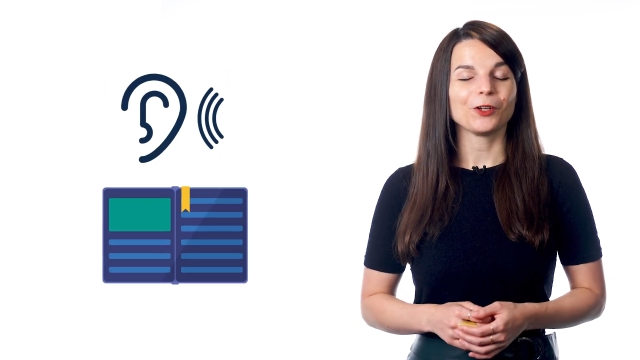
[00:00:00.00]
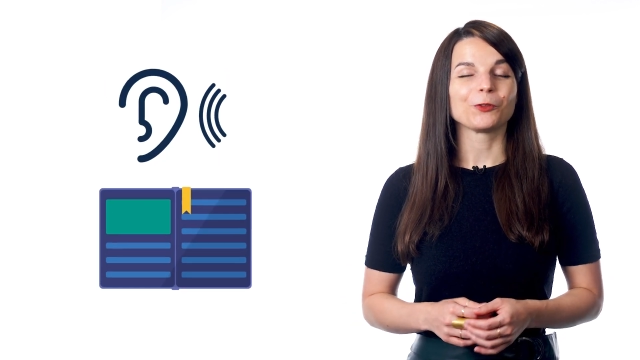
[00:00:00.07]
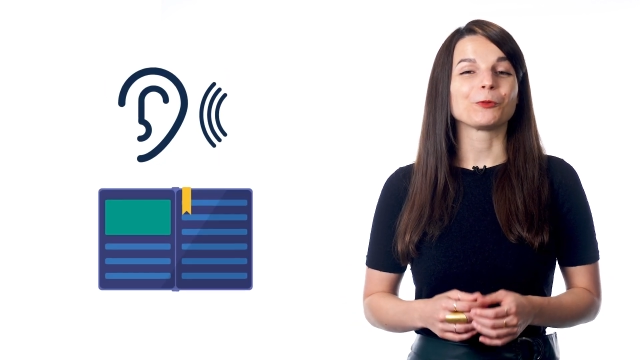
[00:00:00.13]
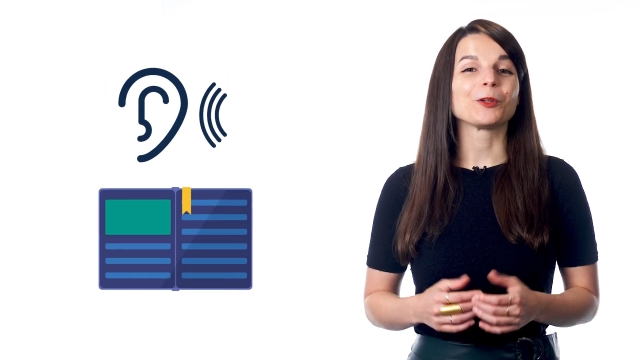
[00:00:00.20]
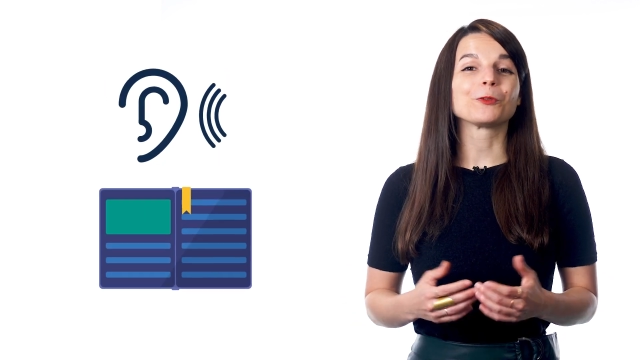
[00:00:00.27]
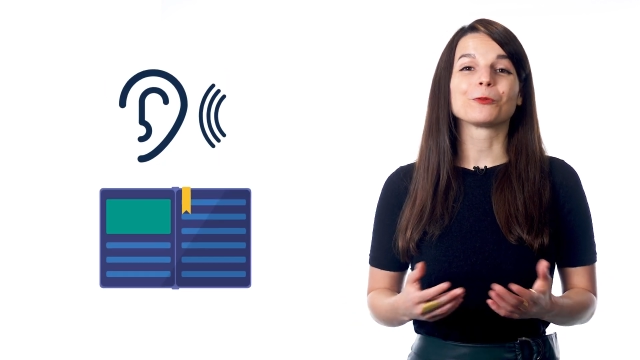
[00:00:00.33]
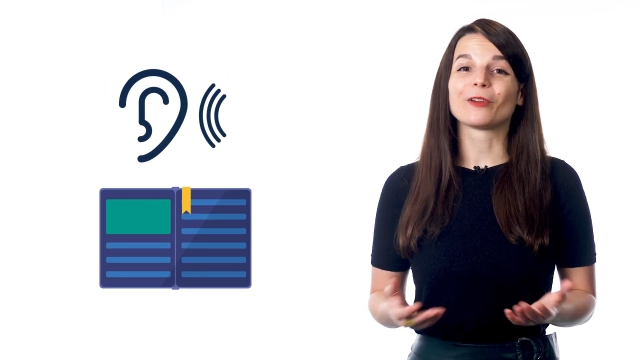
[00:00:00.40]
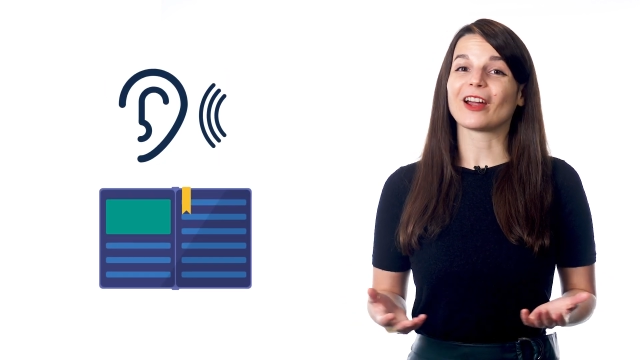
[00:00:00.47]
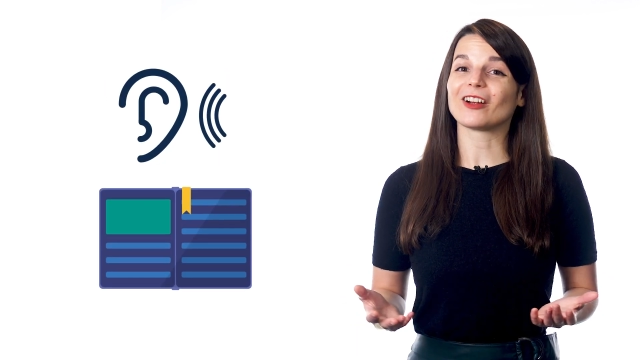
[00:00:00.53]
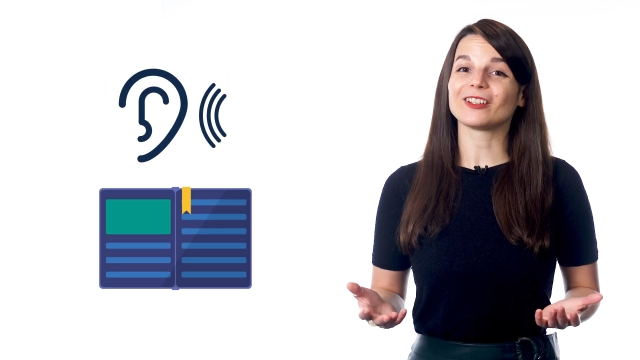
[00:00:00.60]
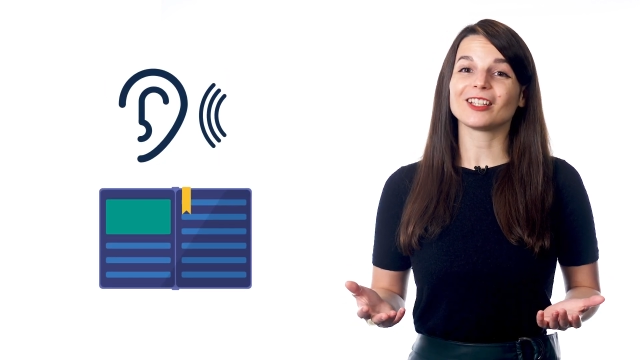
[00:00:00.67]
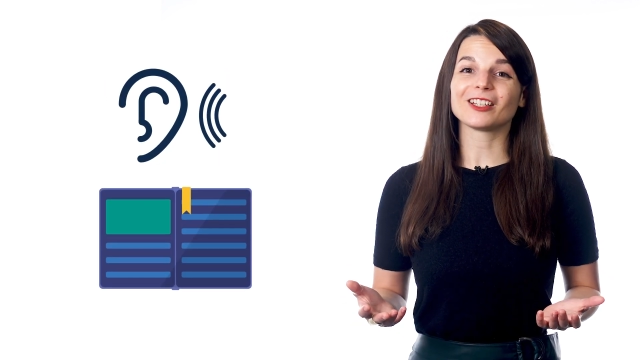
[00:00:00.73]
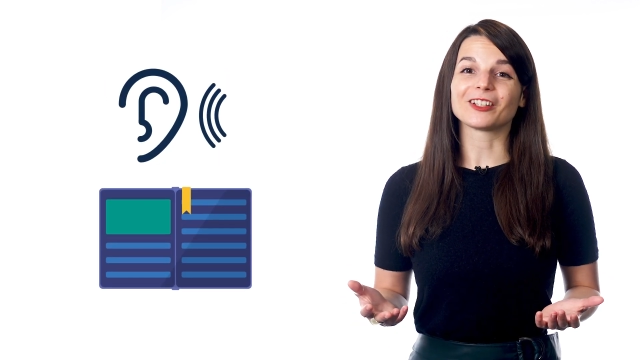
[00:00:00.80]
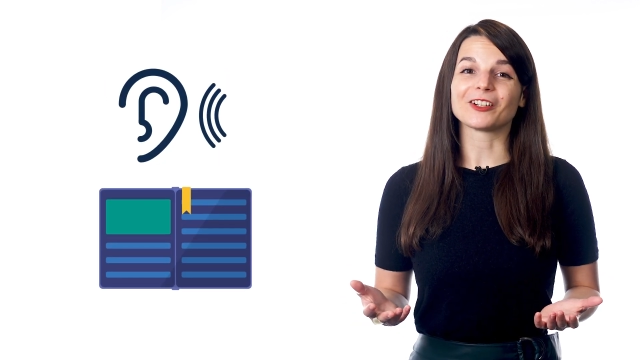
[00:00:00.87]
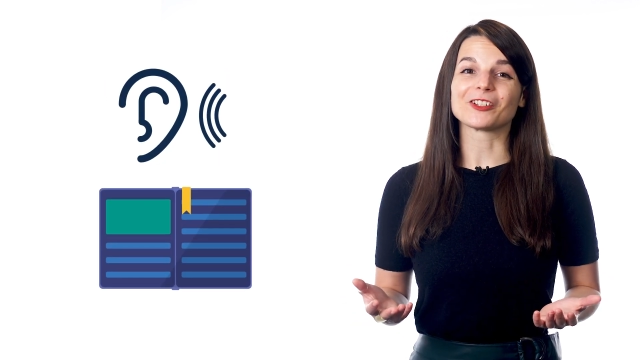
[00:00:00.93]
We
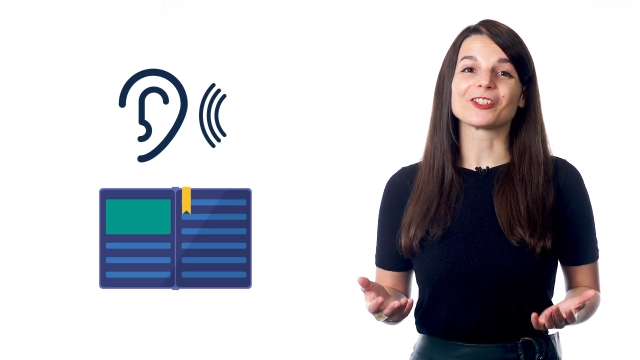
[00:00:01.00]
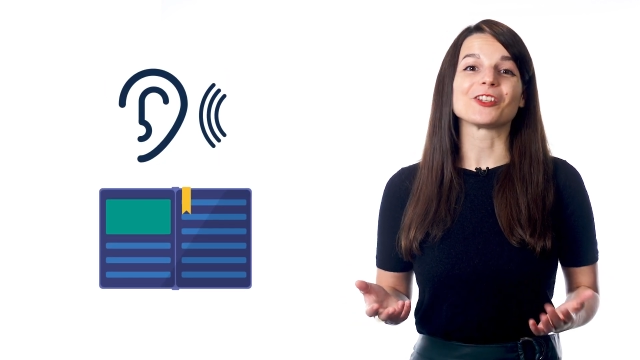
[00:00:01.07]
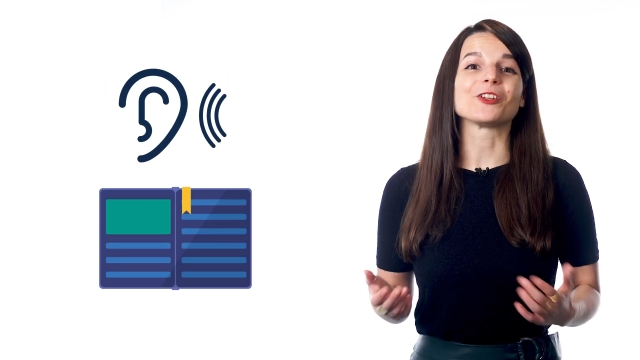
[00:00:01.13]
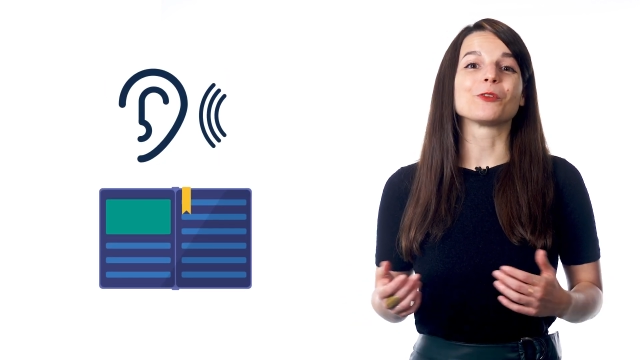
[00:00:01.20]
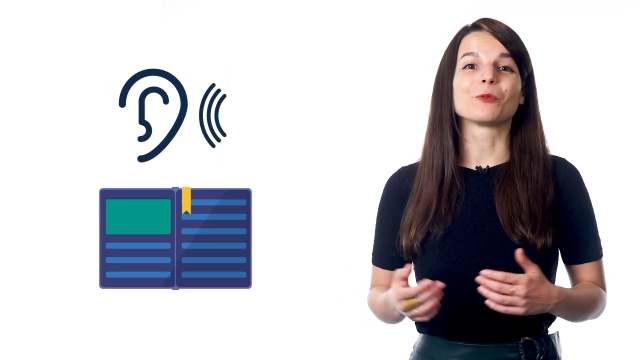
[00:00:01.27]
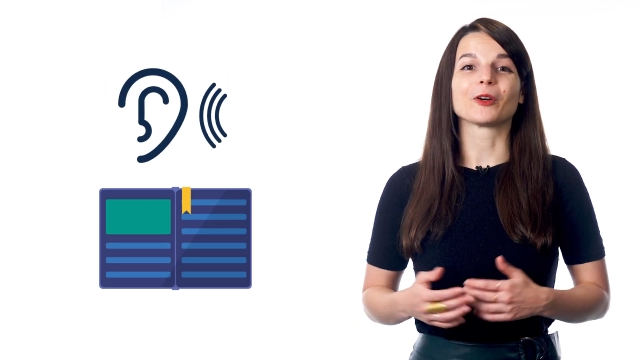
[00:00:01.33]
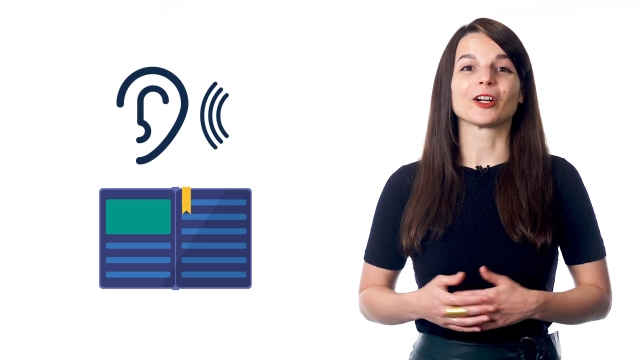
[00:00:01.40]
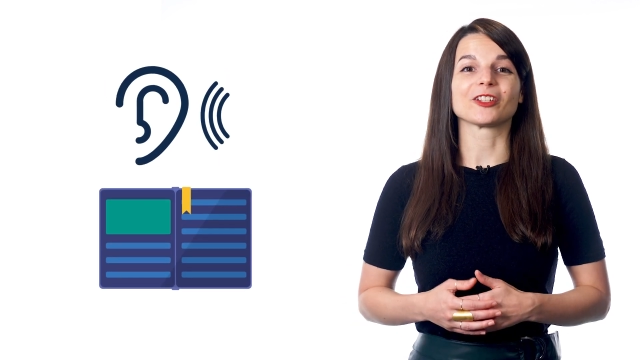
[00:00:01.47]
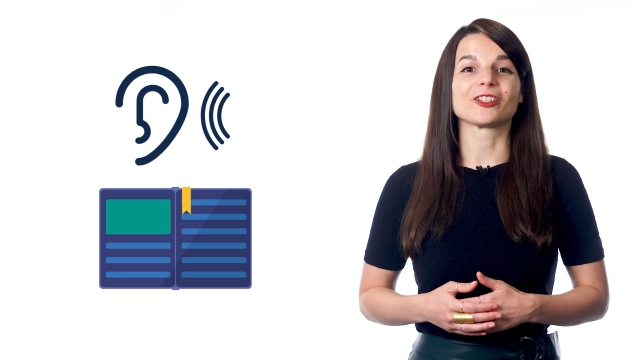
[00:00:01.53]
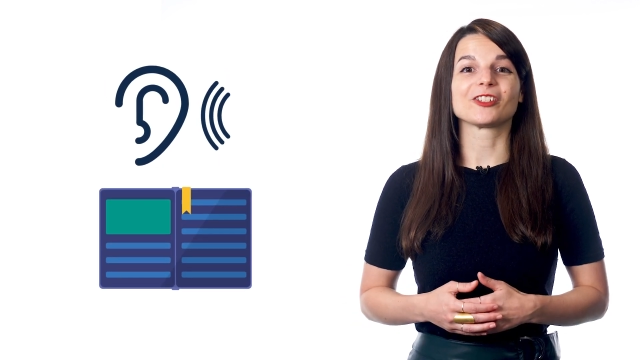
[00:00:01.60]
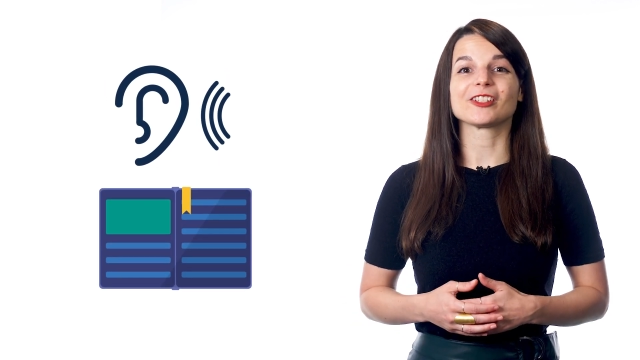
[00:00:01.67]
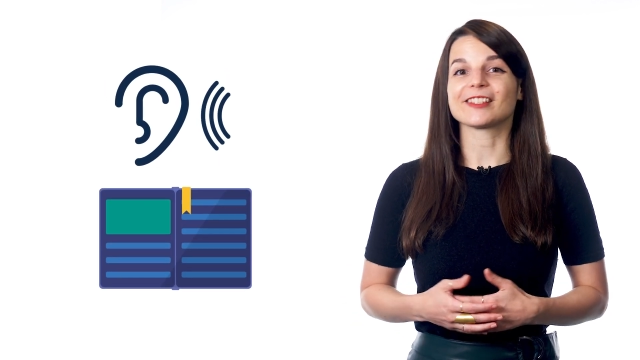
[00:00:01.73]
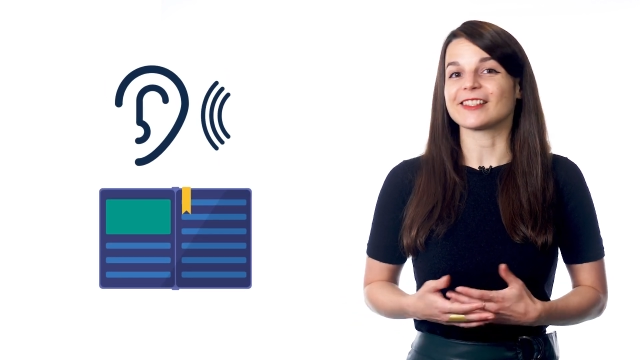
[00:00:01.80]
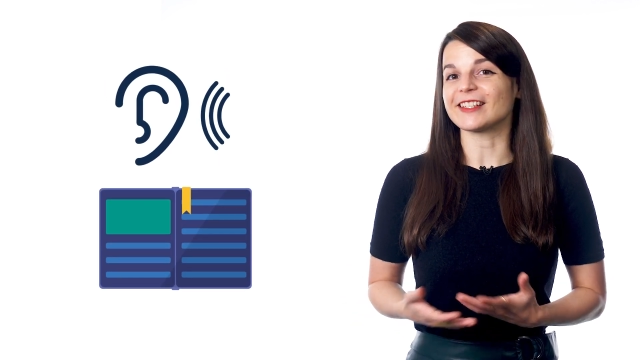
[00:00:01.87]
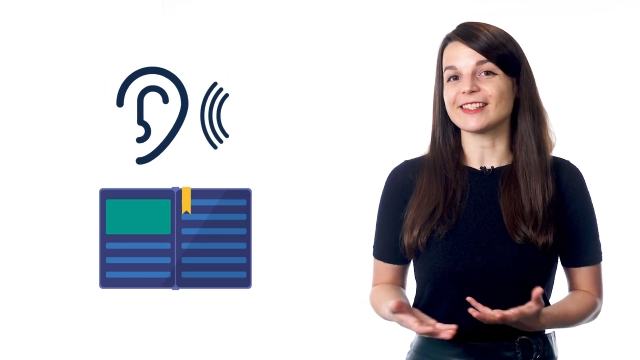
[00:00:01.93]
rarely learned new words
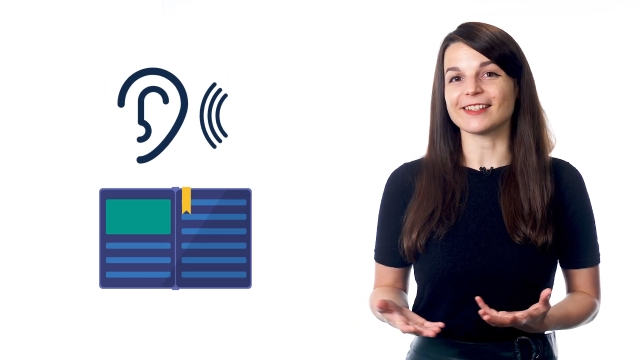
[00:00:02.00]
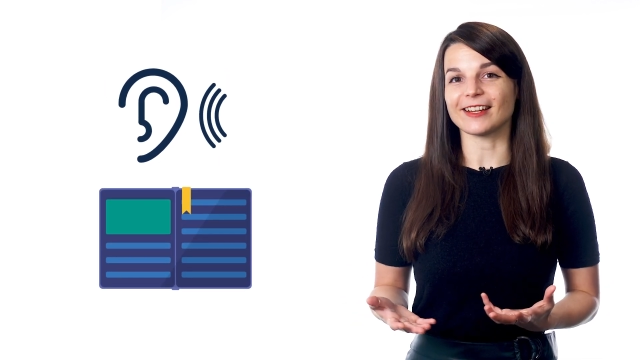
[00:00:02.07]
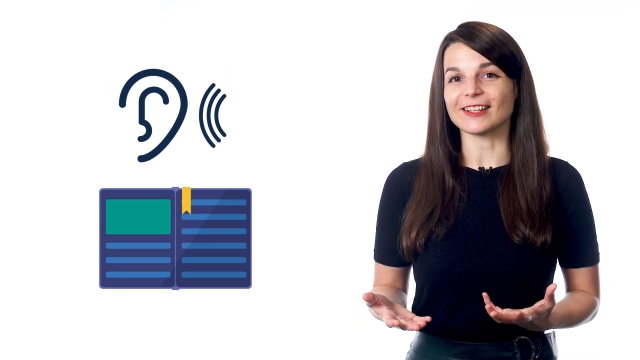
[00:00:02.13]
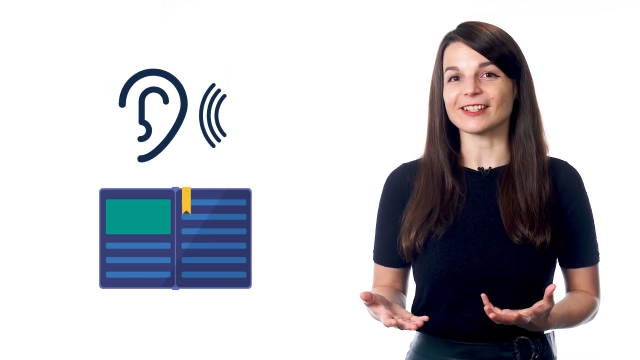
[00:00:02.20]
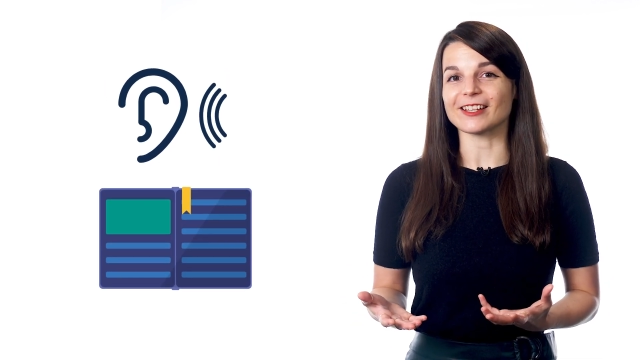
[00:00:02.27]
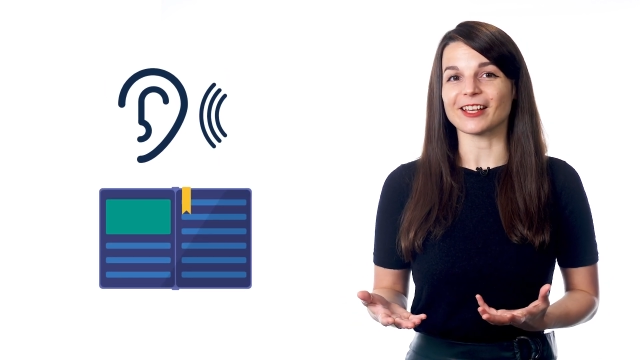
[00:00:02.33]
just listening to